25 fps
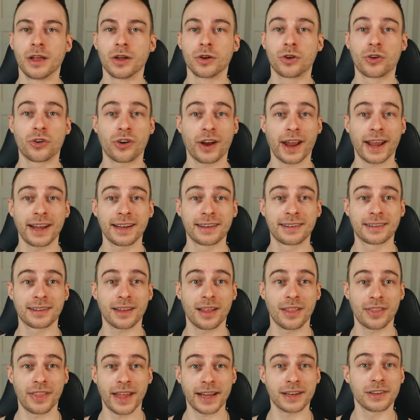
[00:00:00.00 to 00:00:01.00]
creates
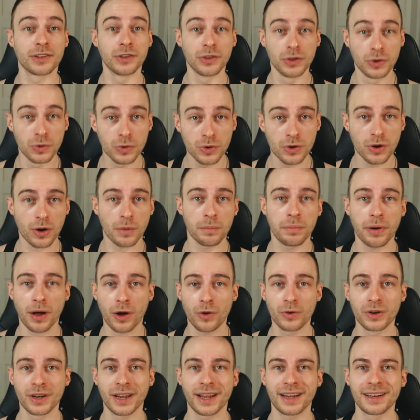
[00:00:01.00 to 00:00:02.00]
that new
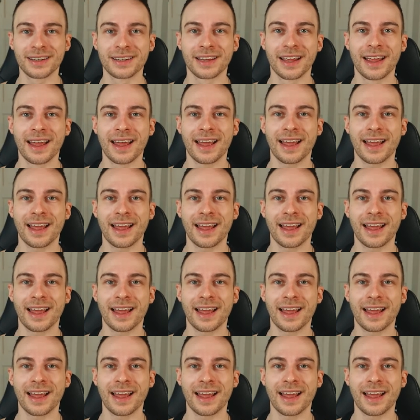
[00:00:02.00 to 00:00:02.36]
component,